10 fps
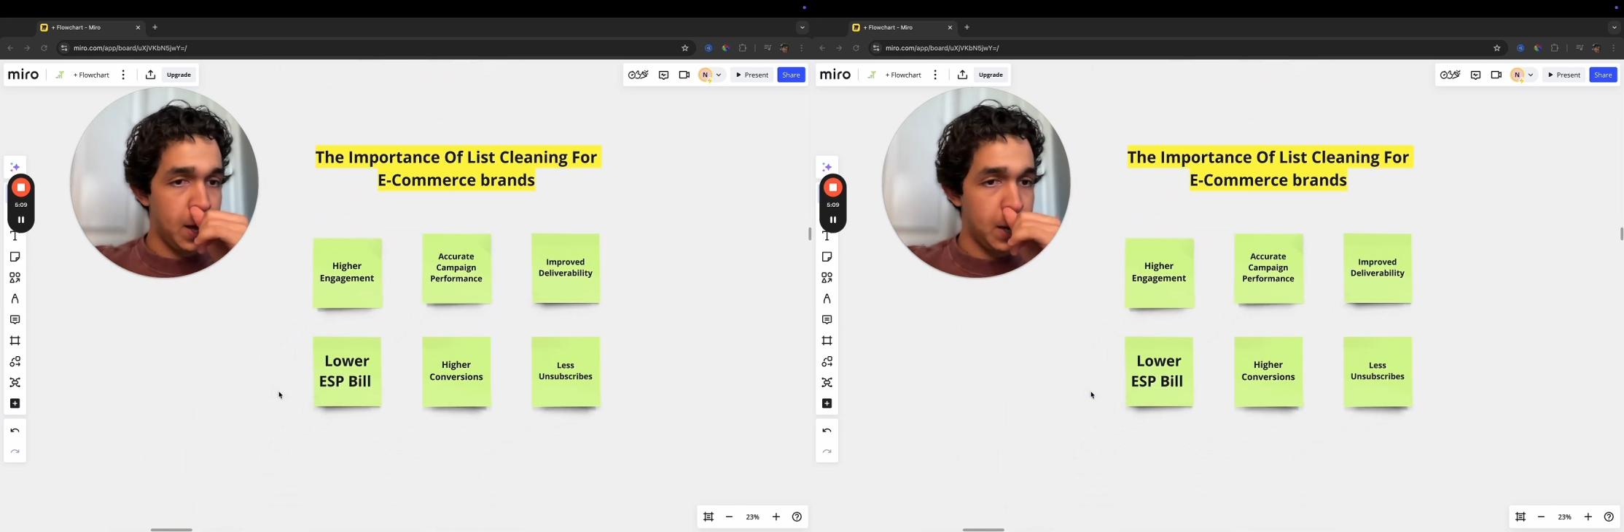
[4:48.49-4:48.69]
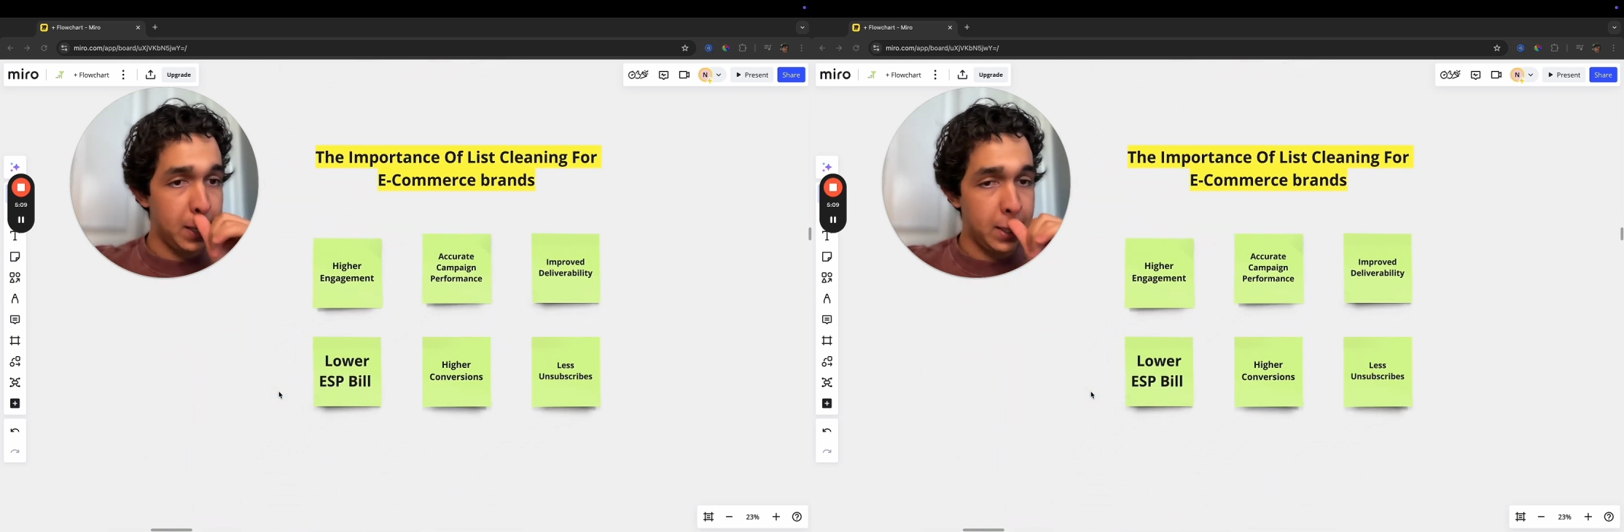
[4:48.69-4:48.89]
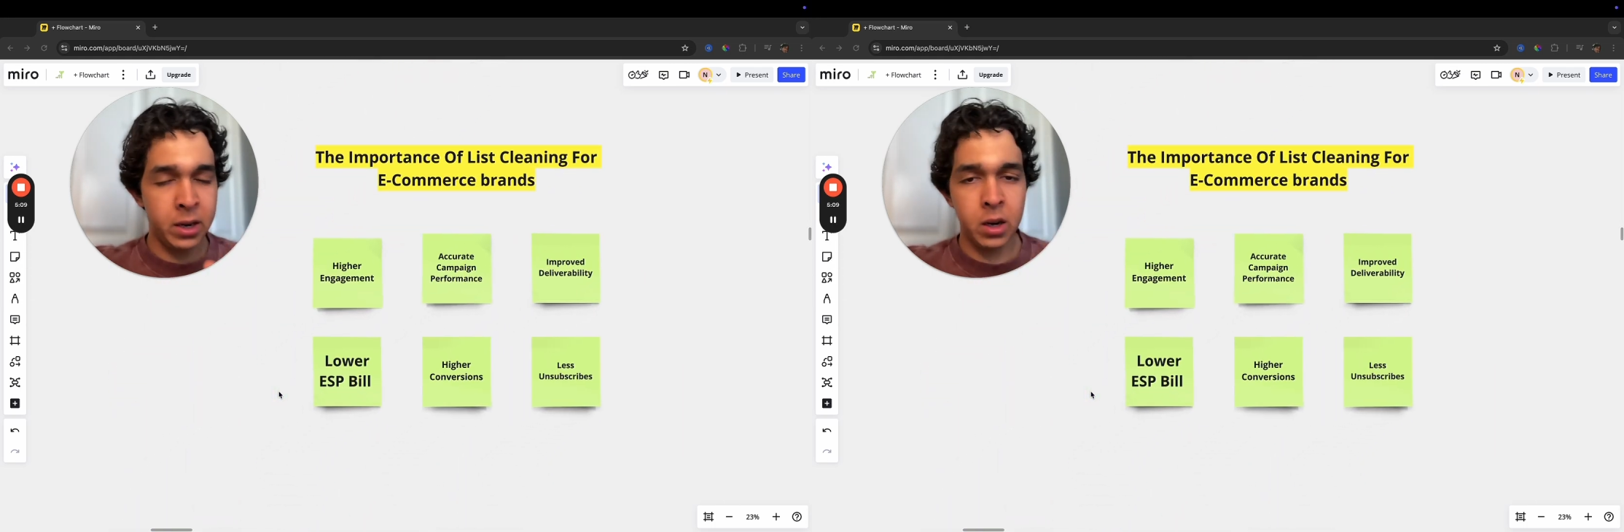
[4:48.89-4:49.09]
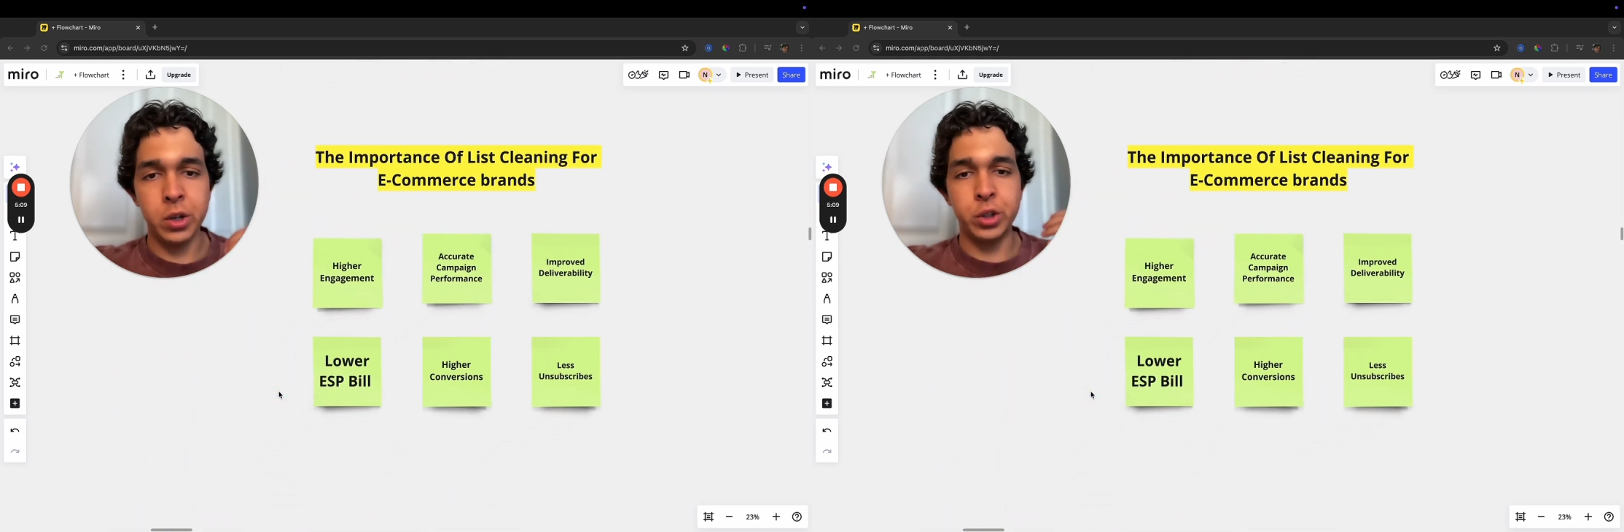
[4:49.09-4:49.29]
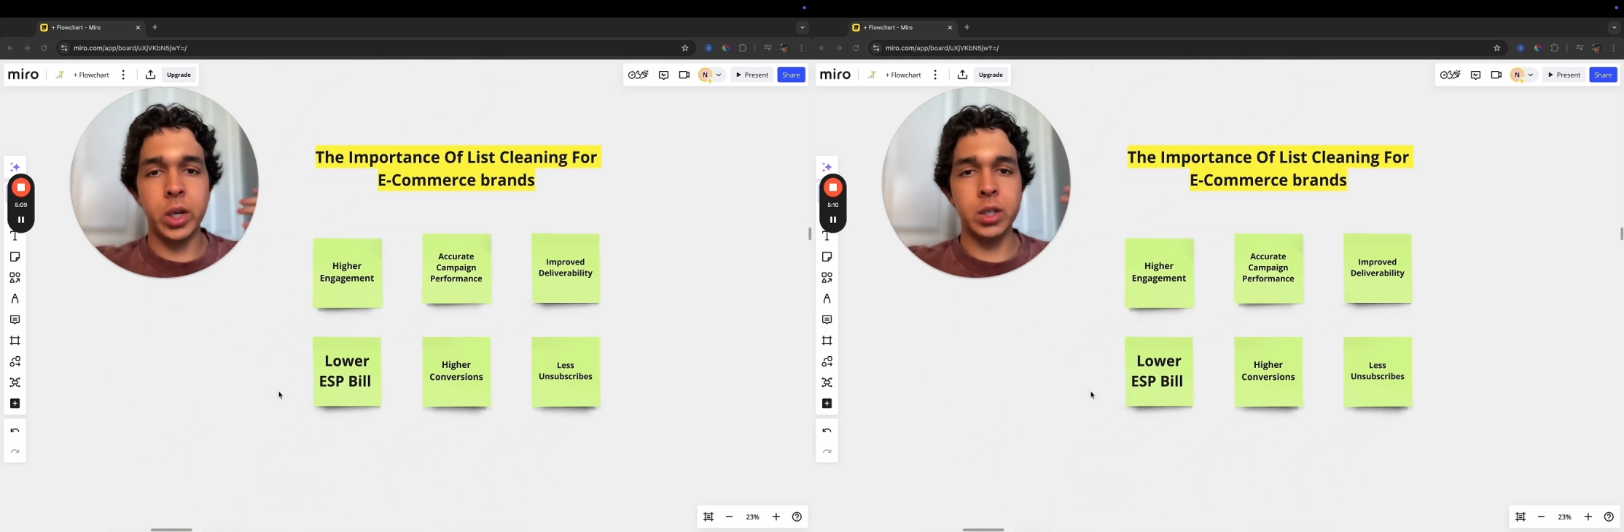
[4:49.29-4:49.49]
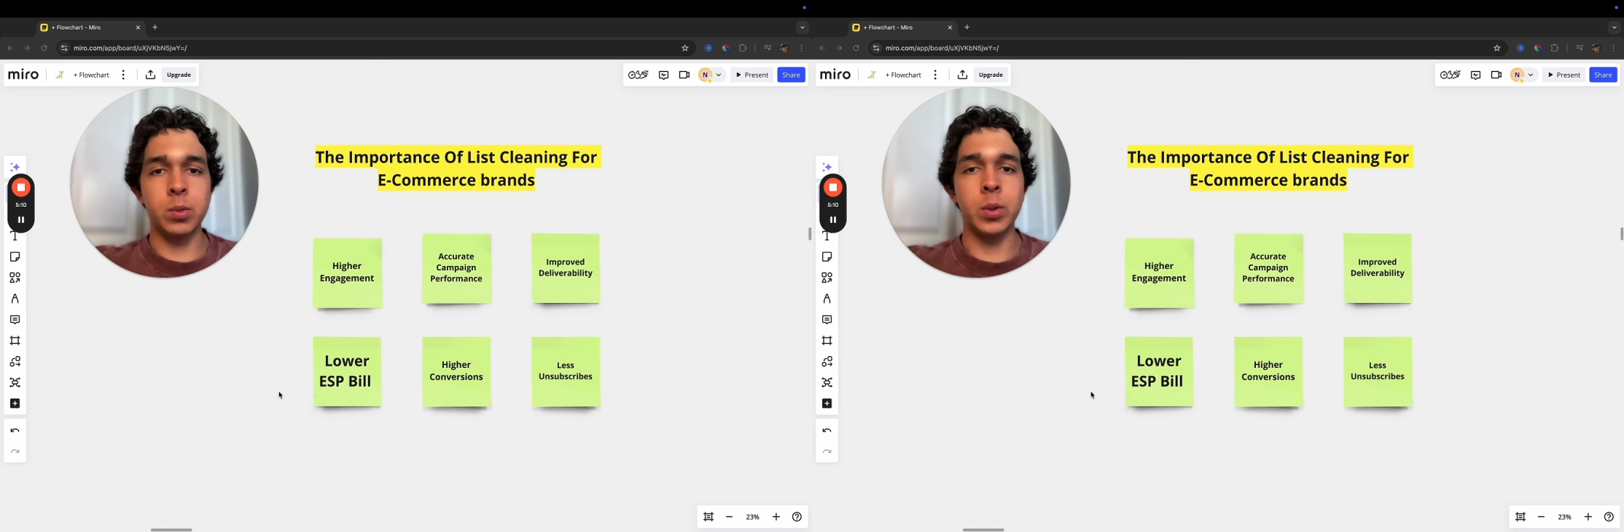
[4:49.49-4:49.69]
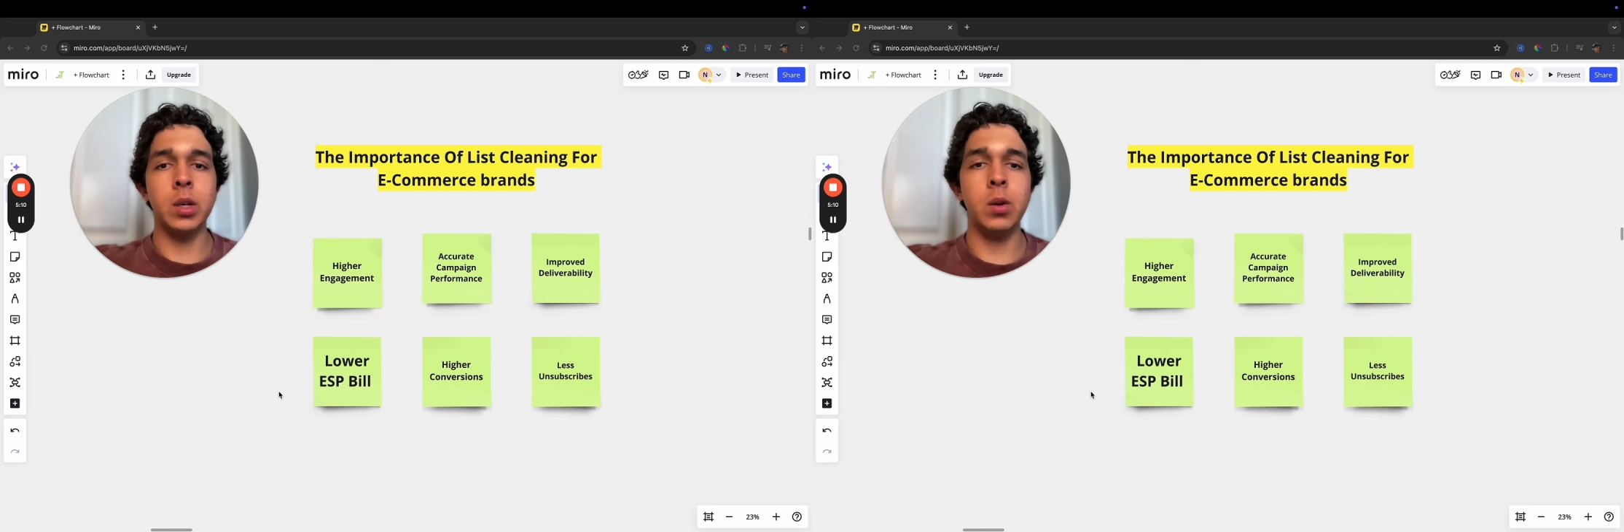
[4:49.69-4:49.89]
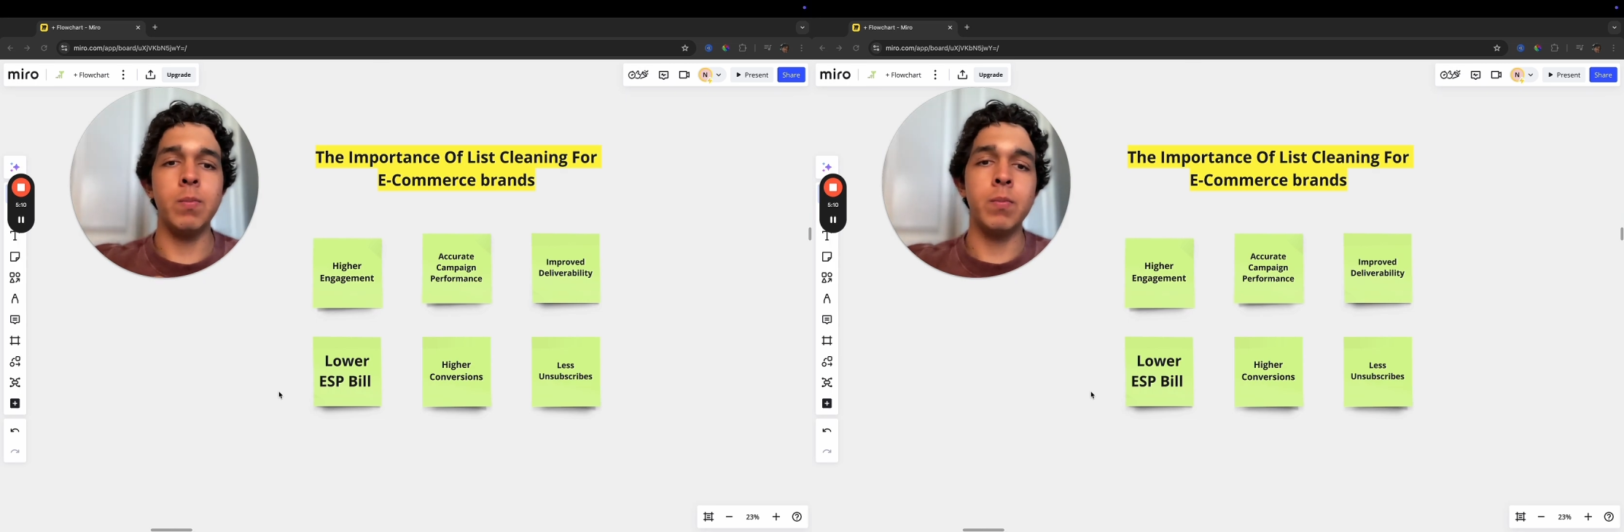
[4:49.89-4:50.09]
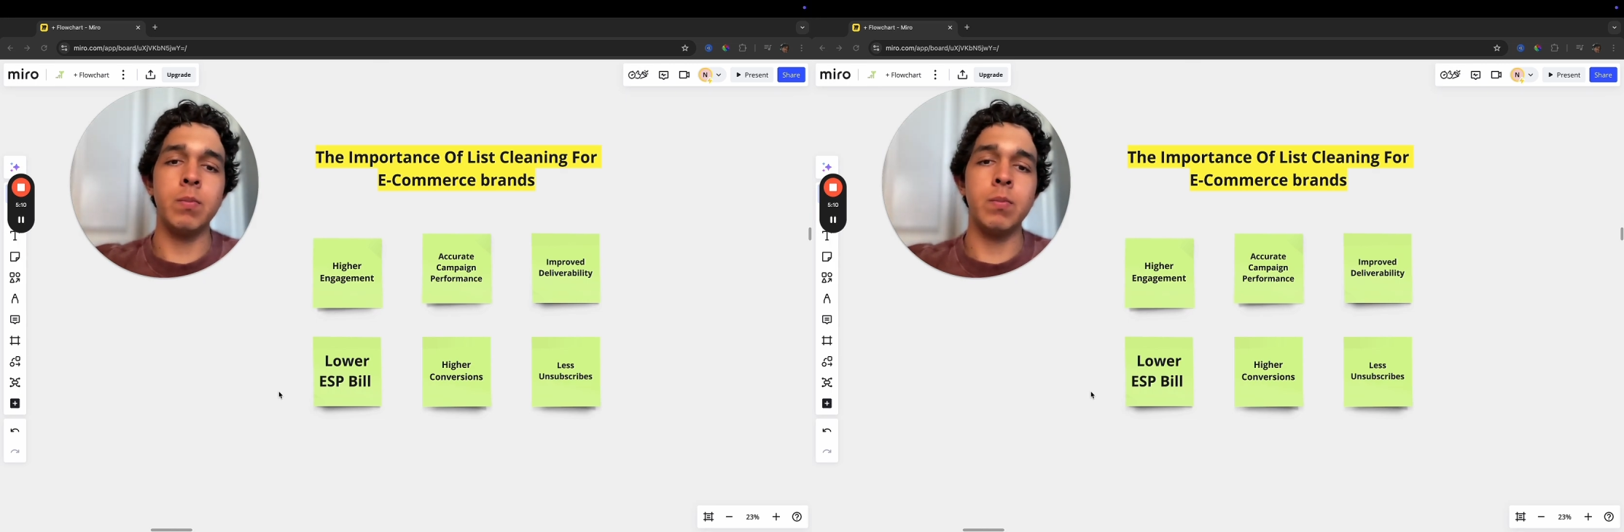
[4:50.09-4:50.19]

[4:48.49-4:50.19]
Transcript: and I didn't address really